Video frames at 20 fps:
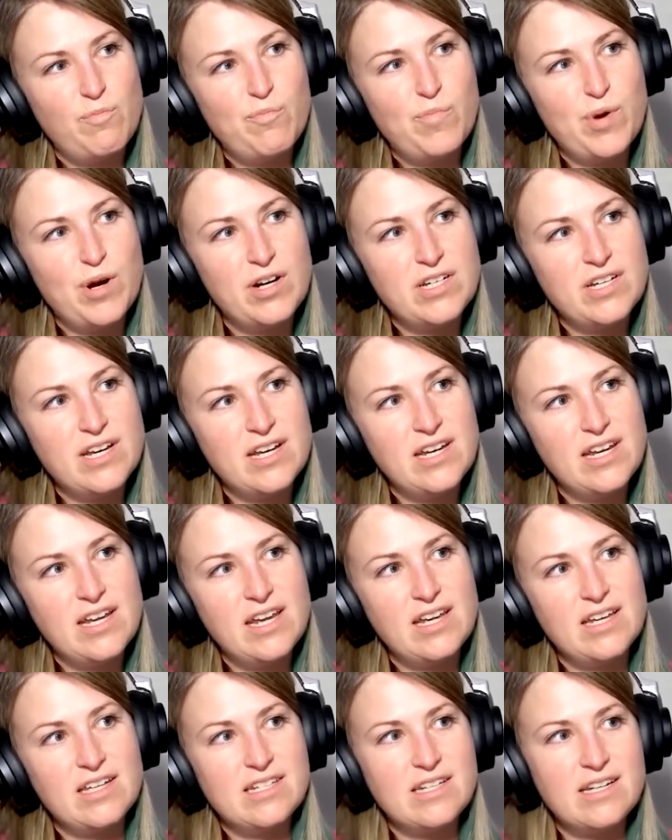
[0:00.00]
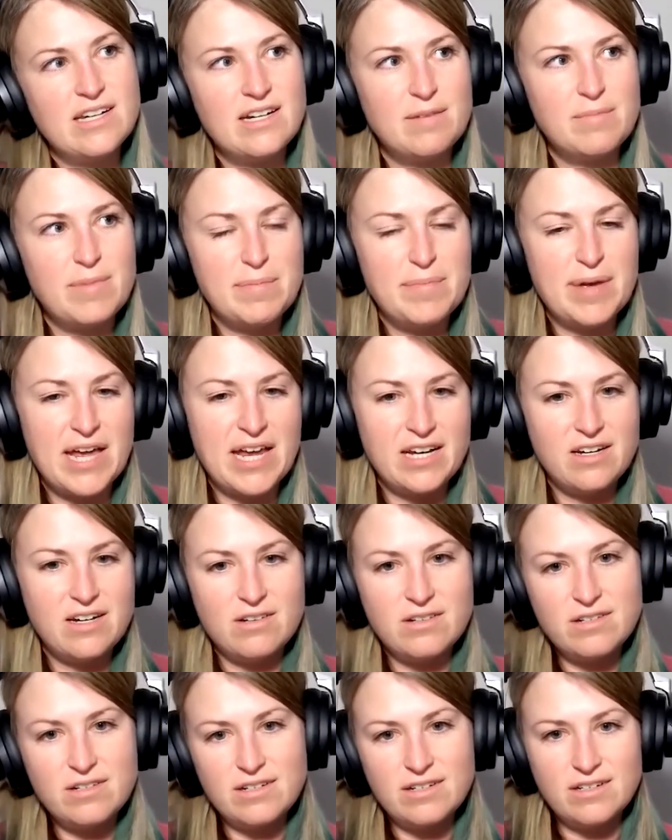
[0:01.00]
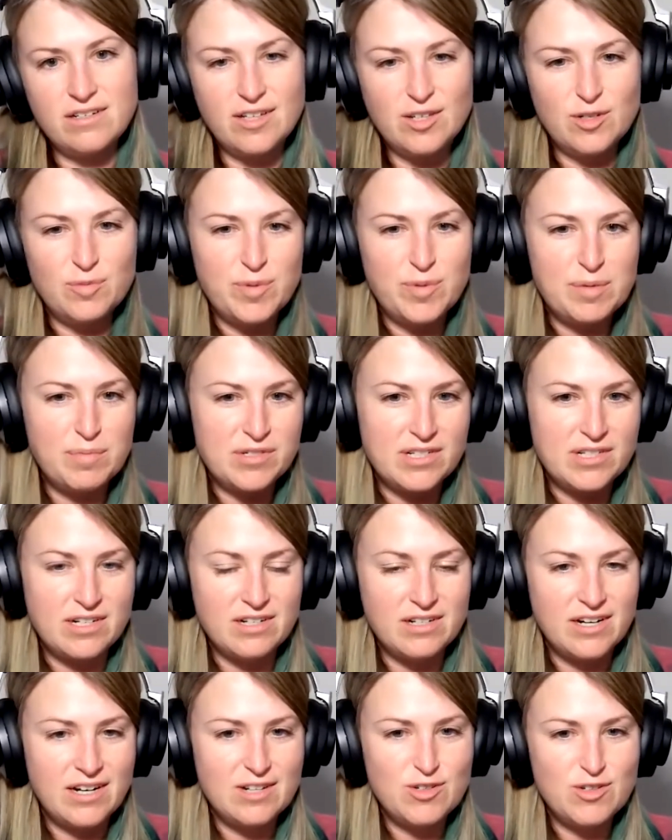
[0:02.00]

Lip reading: bartending and sitting on my patio, stealing other people's internet,